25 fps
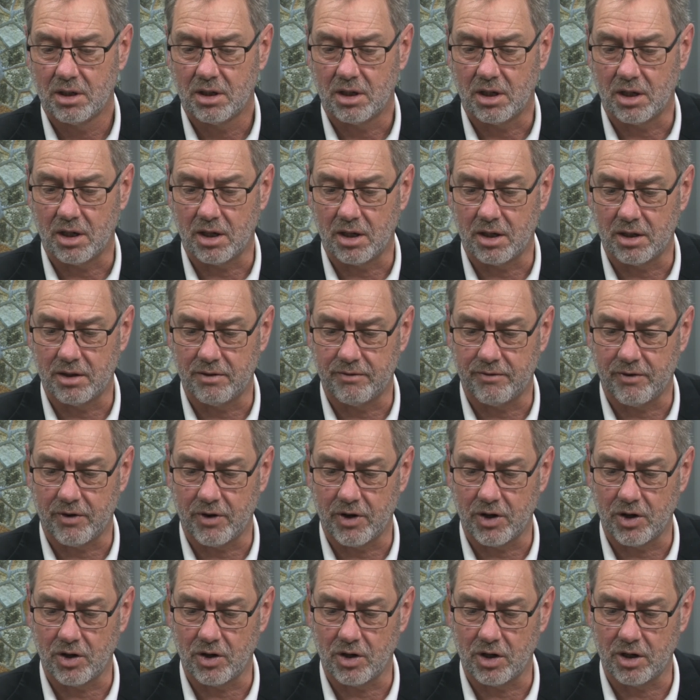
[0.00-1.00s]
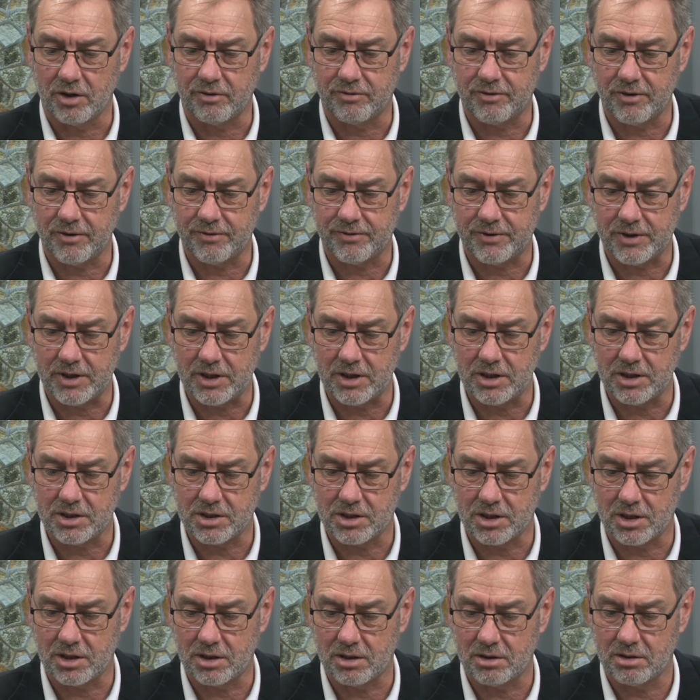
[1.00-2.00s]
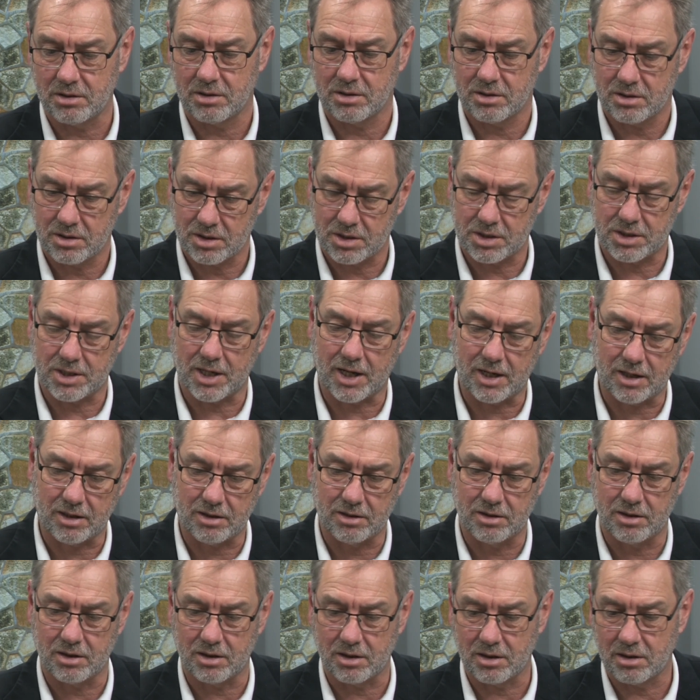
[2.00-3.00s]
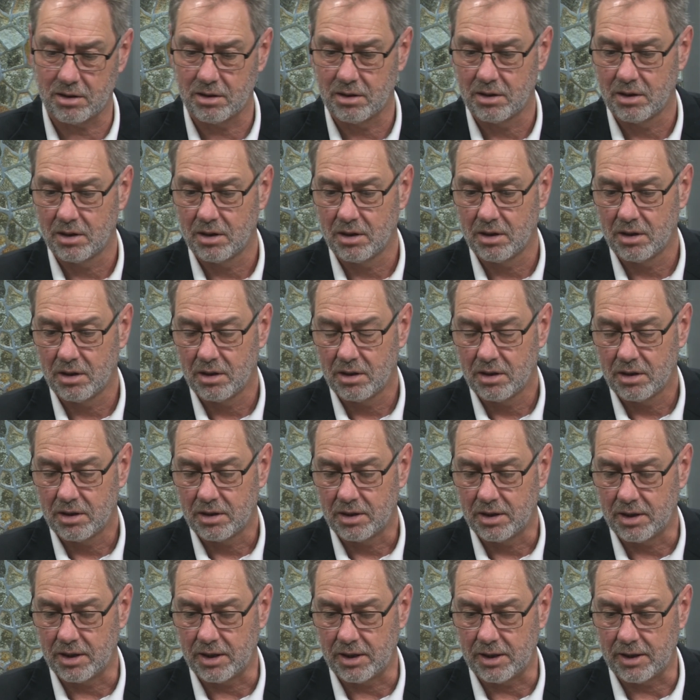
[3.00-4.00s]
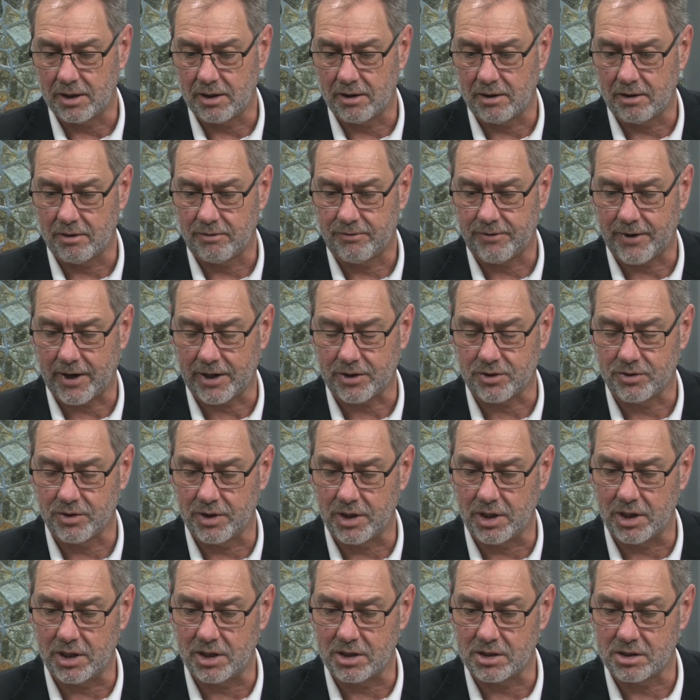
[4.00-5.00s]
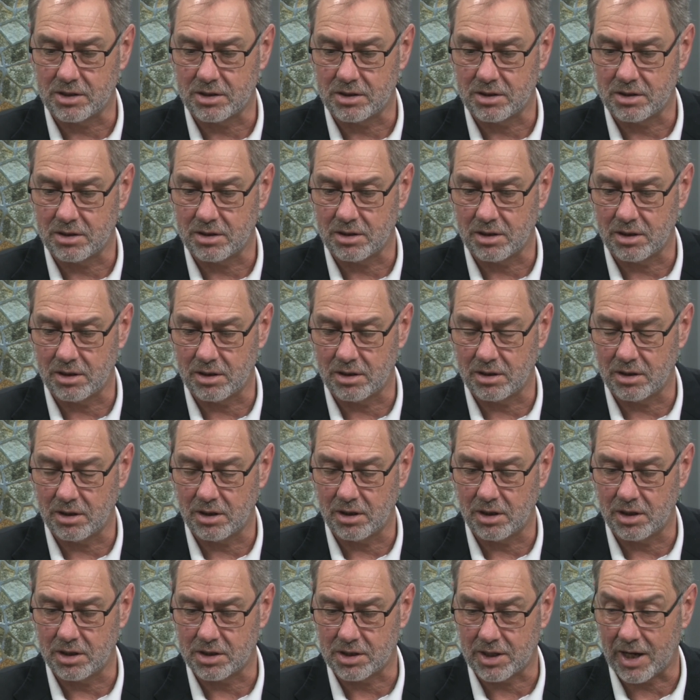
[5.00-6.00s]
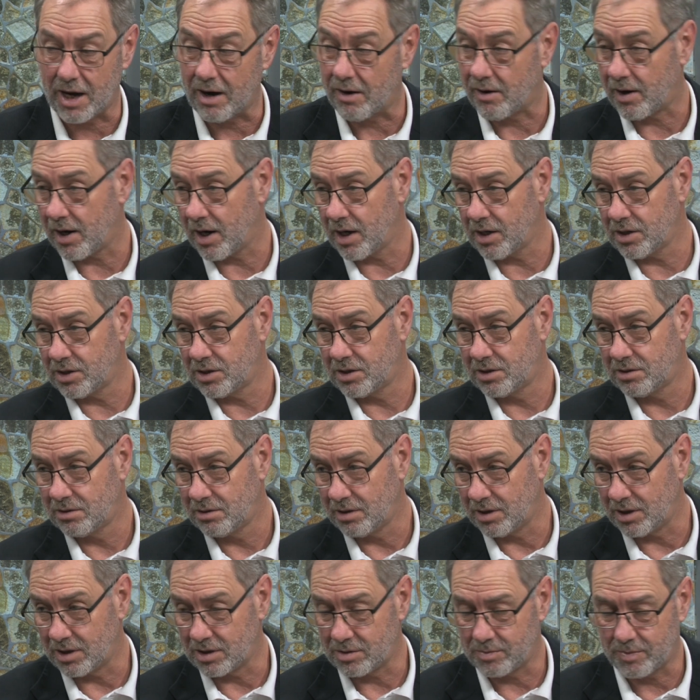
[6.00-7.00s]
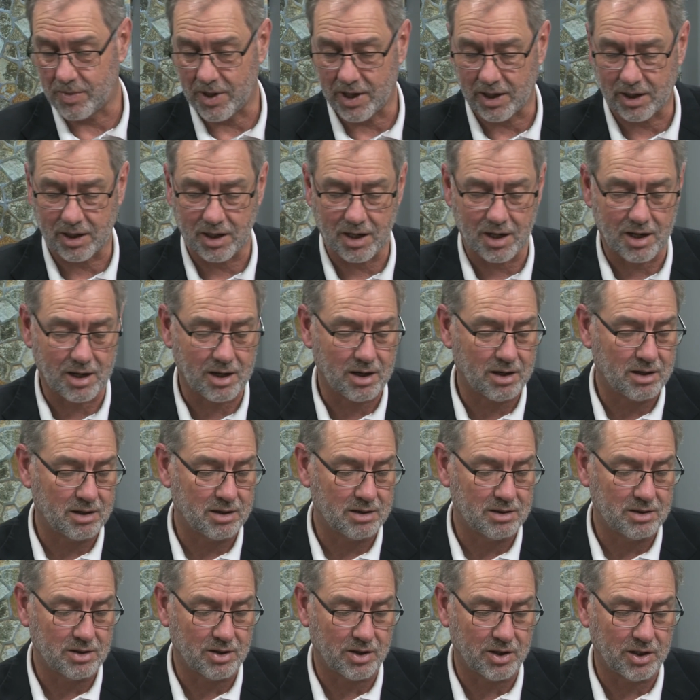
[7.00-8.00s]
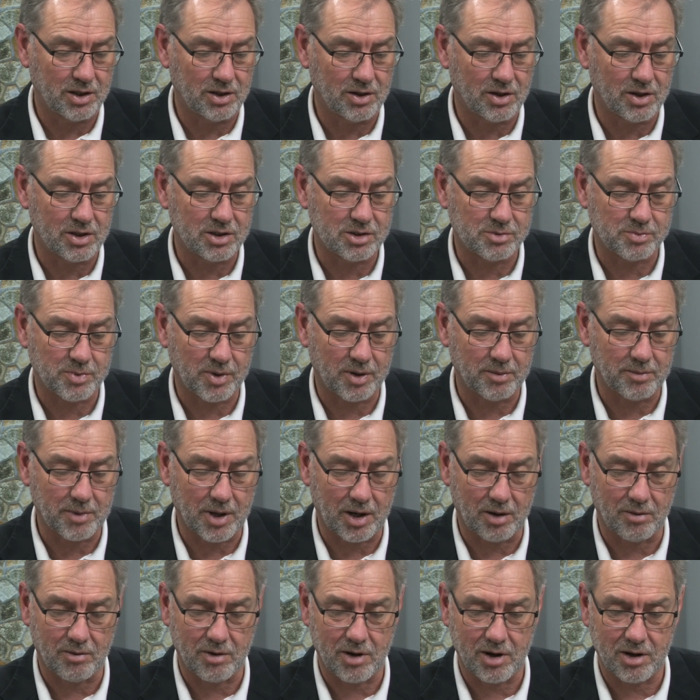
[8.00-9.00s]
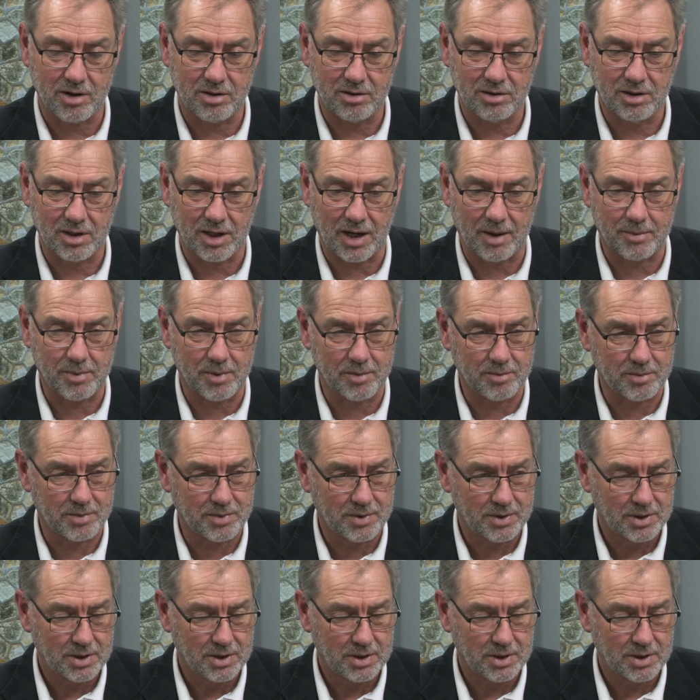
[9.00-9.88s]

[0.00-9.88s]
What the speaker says: the very early 50s and started the factory in his garage, in his backyard at 99 Springbank Road, Clapham.